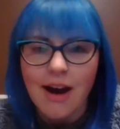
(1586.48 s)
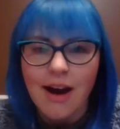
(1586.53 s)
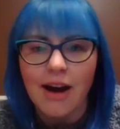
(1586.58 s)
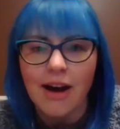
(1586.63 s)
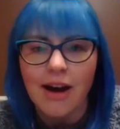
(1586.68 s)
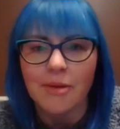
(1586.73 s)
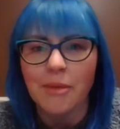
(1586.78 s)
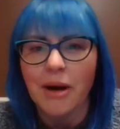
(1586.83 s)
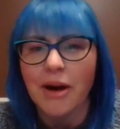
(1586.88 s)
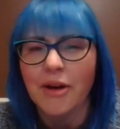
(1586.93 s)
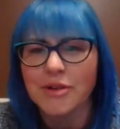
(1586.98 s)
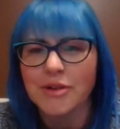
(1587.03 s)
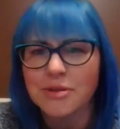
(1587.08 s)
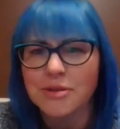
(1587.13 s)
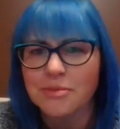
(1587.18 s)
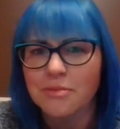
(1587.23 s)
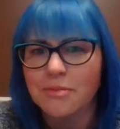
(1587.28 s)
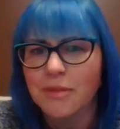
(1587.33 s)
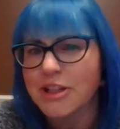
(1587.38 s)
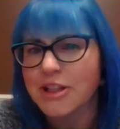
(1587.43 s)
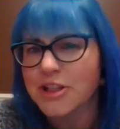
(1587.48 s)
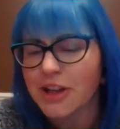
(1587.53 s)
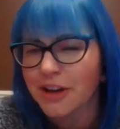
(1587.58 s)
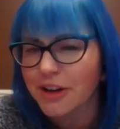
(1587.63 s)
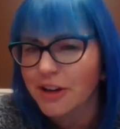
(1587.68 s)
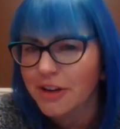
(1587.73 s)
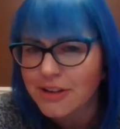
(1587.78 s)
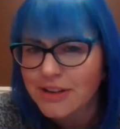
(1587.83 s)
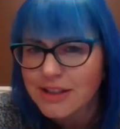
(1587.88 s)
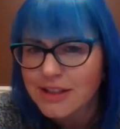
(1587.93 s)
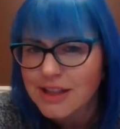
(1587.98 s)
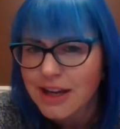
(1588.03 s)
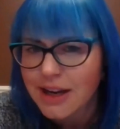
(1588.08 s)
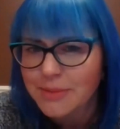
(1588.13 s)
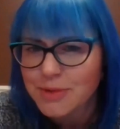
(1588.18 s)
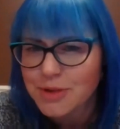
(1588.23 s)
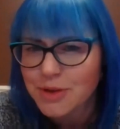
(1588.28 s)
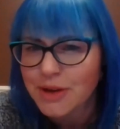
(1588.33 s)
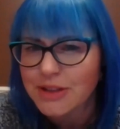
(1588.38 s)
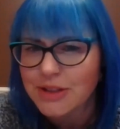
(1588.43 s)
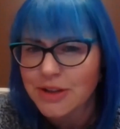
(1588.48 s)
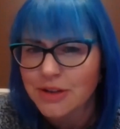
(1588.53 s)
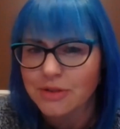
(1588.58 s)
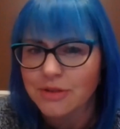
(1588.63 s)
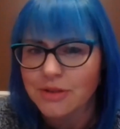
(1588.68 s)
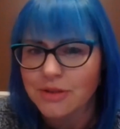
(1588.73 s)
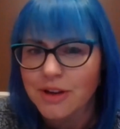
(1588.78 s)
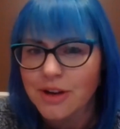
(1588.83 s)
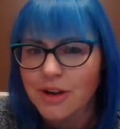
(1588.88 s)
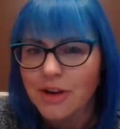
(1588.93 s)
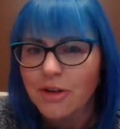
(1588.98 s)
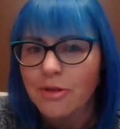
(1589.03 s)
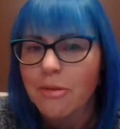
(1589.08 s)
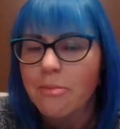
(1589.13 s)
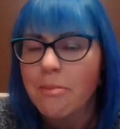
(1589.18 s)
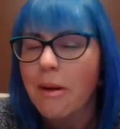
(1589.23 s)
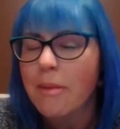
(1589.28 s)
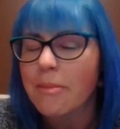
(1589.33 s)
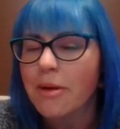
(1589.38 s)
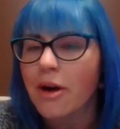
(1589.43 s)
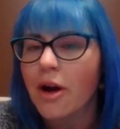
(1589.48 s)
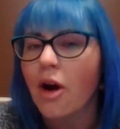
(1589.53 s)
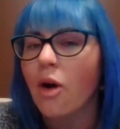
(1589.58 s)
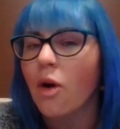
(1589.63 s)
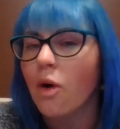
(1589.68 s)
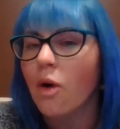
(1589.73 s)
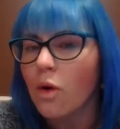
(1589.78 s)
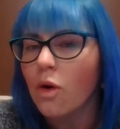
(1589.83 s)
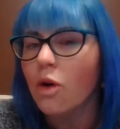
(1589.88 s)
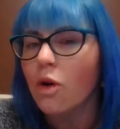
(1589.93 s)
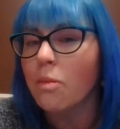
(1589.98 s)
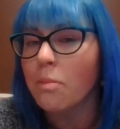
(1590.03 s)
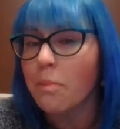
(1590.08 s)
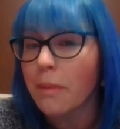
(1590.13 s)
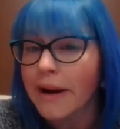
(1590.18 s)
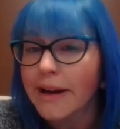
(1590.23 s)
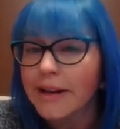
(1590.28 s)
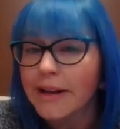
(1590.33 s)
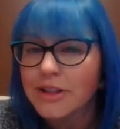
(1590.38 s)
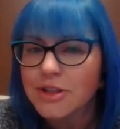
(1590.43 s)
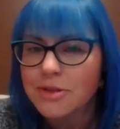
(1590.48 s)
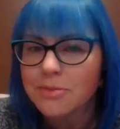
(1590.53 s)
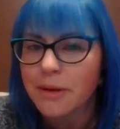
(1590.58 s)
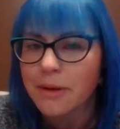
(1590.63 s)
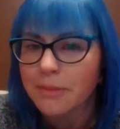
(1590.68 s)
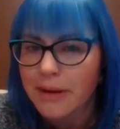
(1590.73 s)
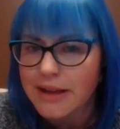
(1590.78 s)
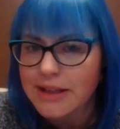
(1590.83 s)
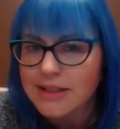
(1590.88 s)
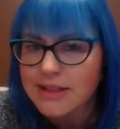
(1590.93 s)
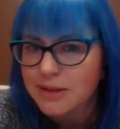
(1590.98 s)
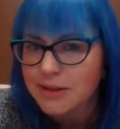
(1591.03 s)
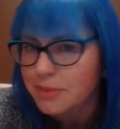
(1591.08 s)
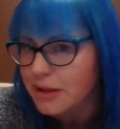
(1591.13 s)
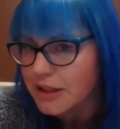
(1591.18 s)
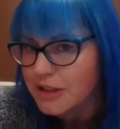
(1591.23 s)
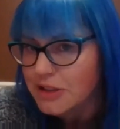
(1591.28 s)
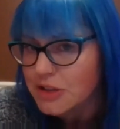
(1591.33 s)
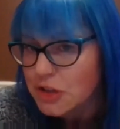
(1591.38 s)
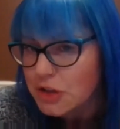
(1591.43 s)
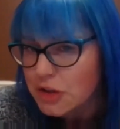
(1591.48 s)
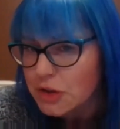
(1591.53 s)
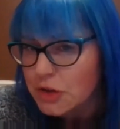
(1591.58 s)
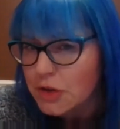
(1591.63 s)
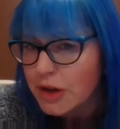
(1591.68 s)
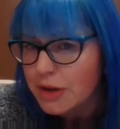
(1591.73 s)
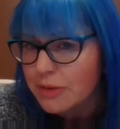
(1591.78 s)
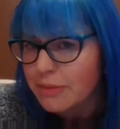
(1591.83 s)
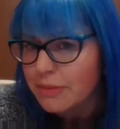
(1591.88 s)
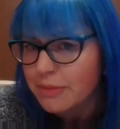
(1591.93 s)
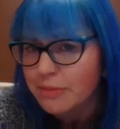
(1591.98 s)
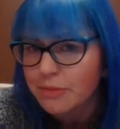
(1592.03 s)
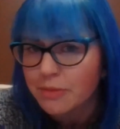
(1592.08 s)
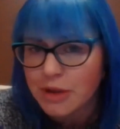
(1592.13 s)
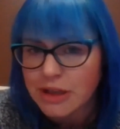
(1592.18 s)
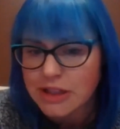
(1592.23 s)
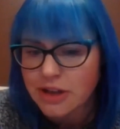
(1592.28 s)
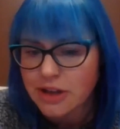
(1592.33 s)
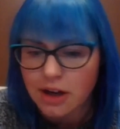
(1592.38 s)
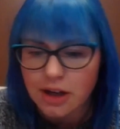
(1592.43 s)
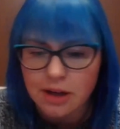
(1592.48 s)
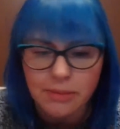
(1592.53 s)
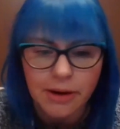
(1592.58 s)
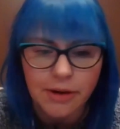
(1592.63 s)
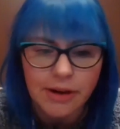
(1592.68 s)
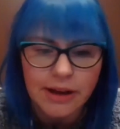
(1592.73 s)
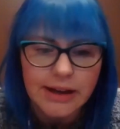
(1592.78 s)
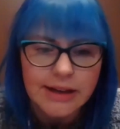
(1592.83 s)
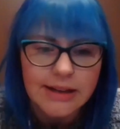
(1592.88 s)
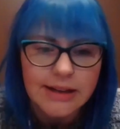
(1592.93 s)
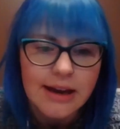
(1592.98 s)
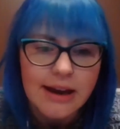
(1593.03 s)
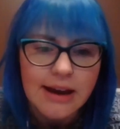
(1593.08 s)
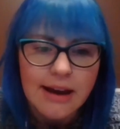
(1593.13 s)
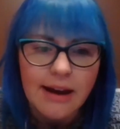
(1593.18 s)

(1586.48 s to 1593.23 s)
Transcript: Um, I was much younger at the time, so I don't remember a whole bunch, but my siblings do, and we talk about it.